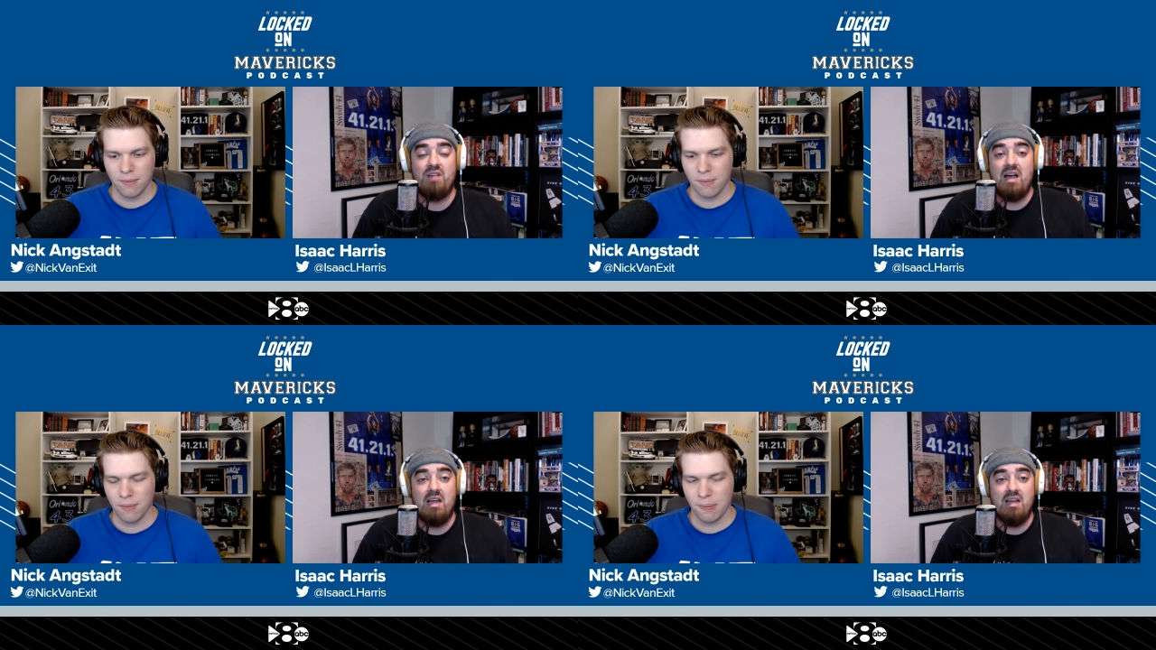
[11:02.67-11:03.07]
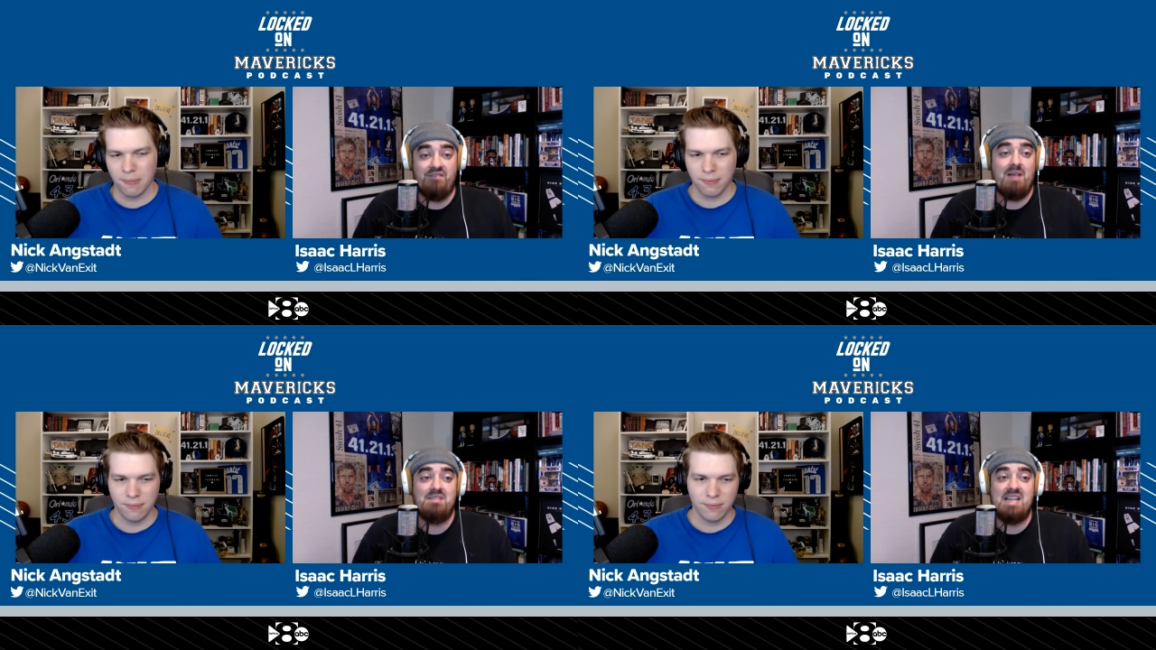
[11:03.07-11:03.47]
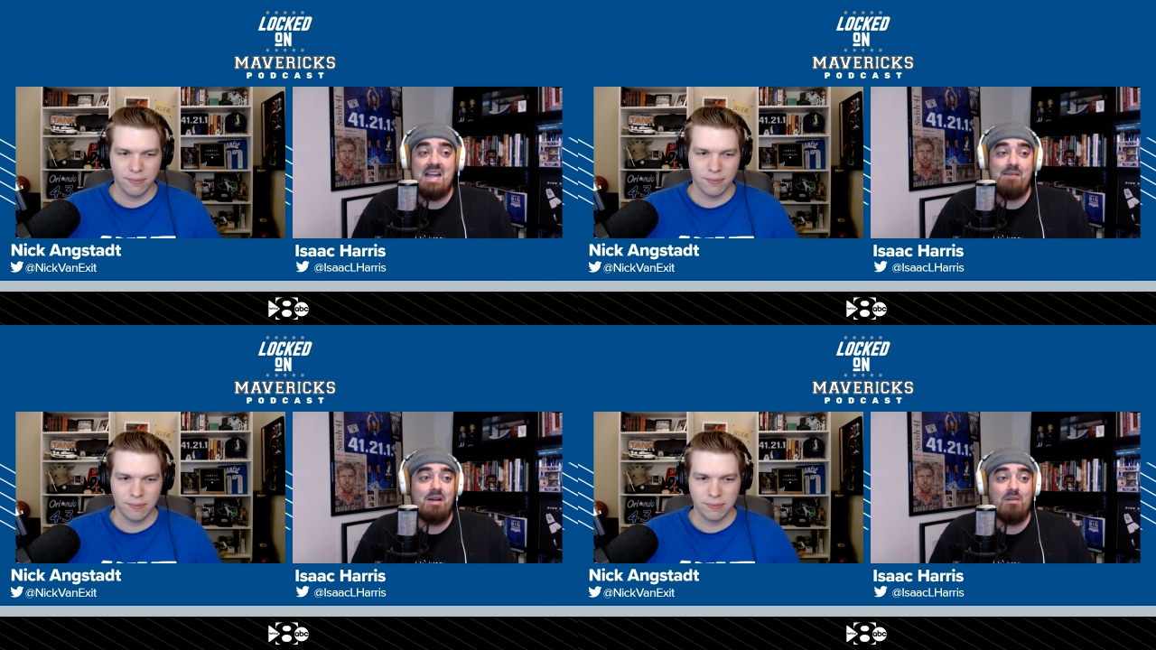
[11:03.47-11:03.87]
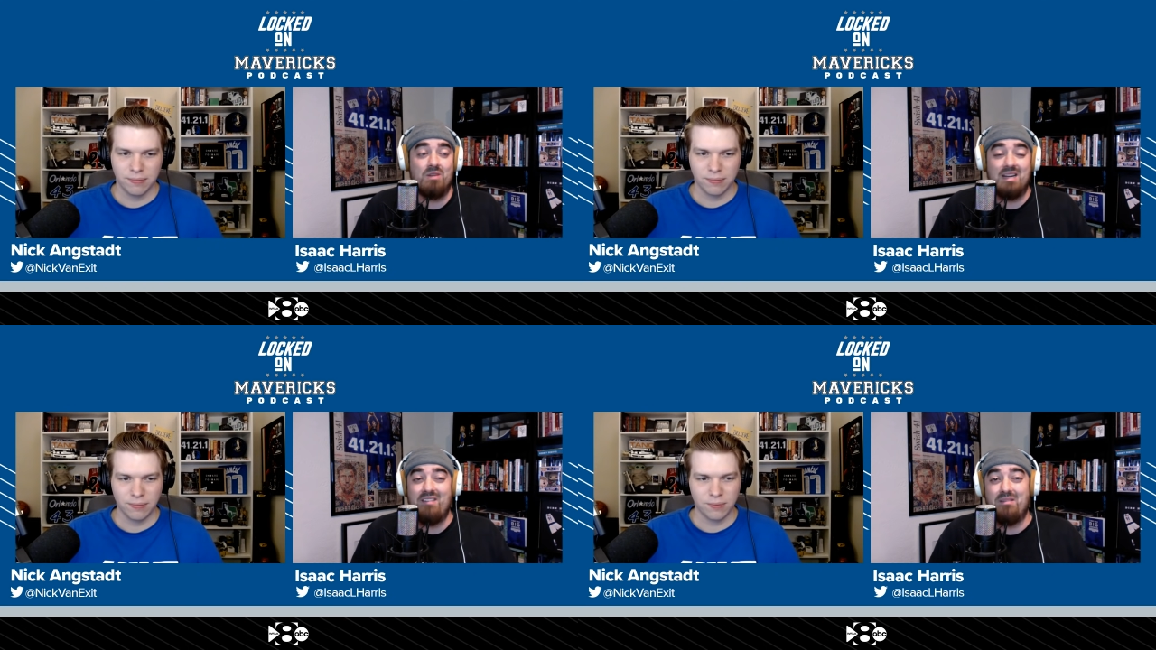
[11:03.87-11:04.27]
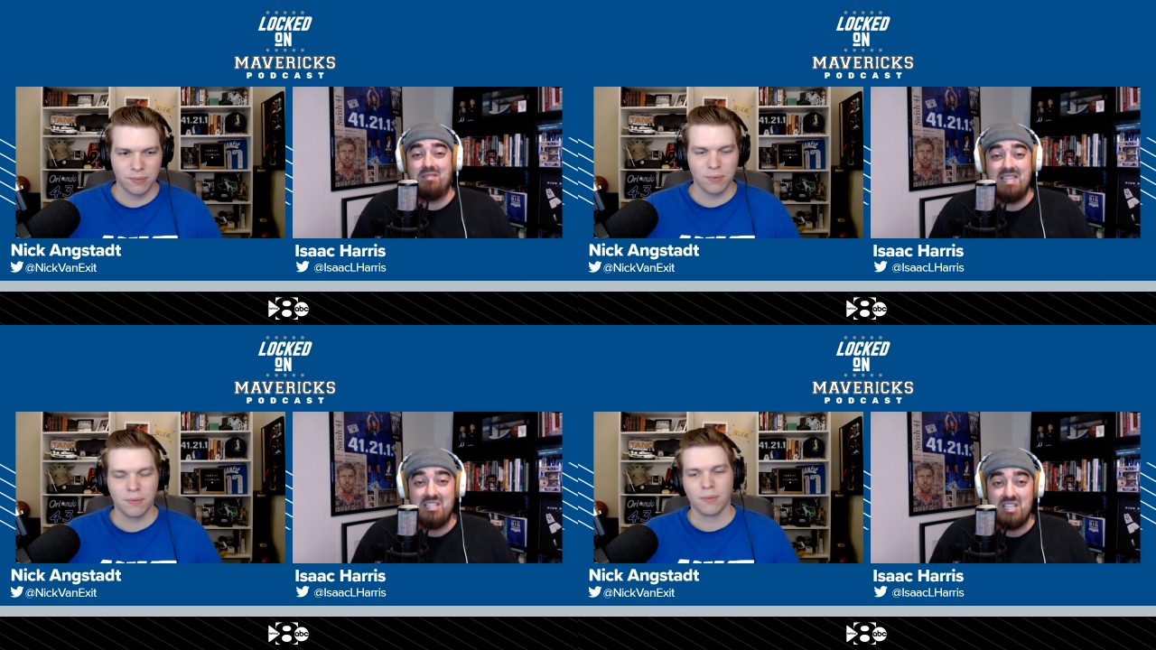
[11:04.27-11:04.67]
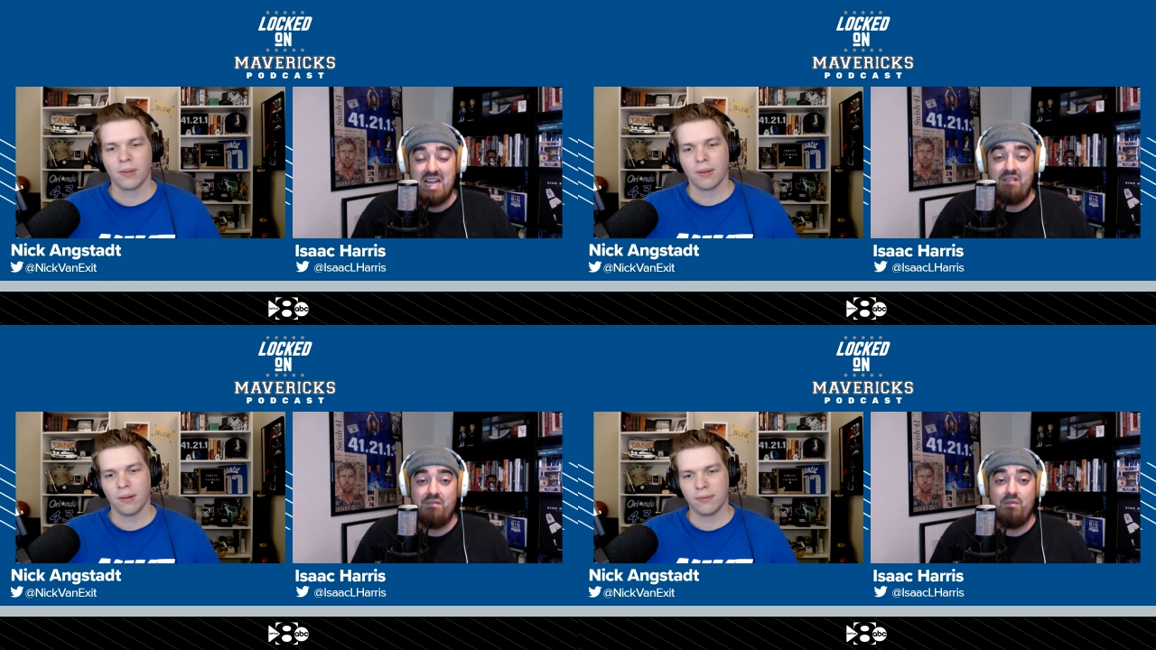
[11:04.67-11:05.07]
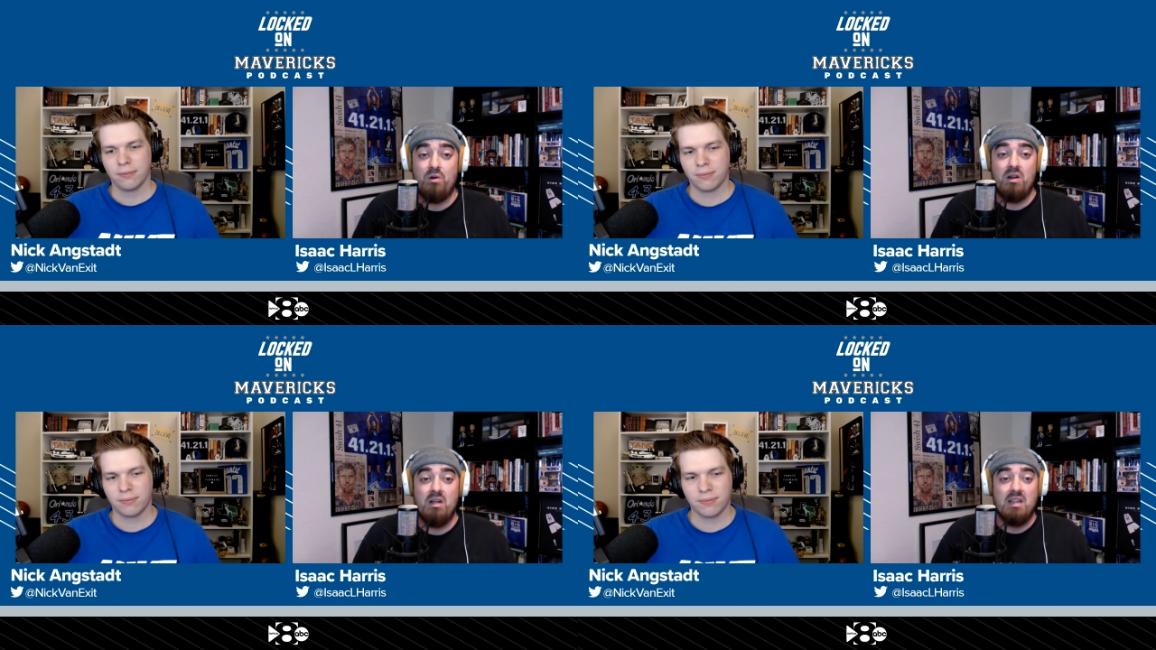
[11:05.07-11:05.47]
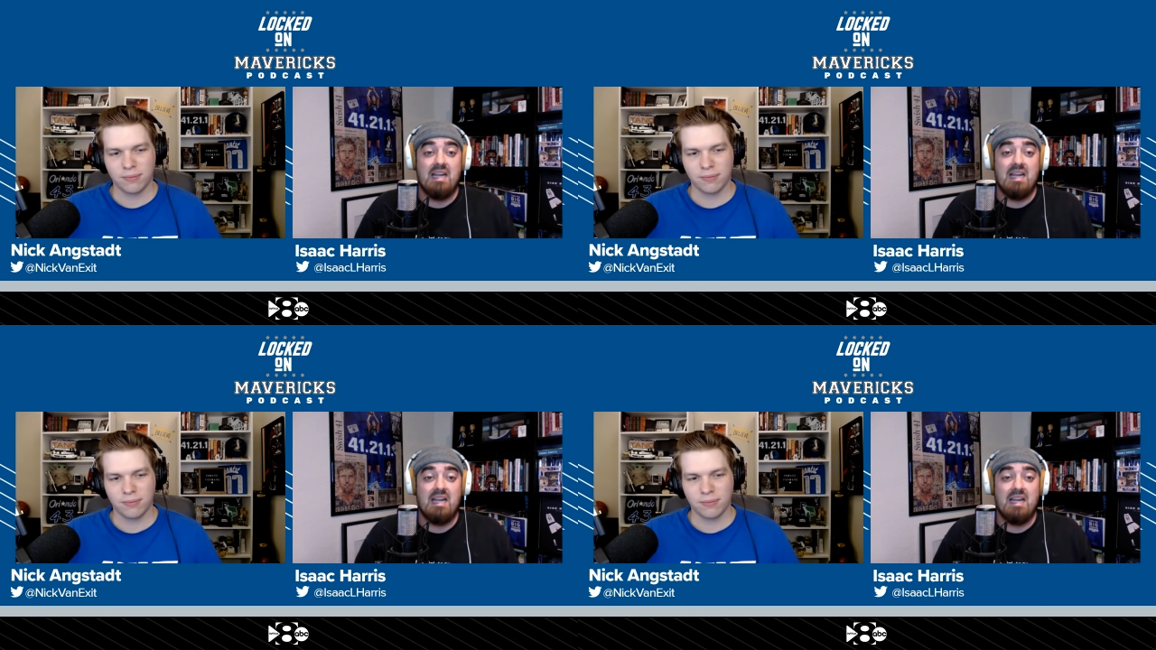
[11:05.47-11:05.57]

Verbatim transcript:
Speaker 1: if I if I'm Dame, like we're getting off CJ for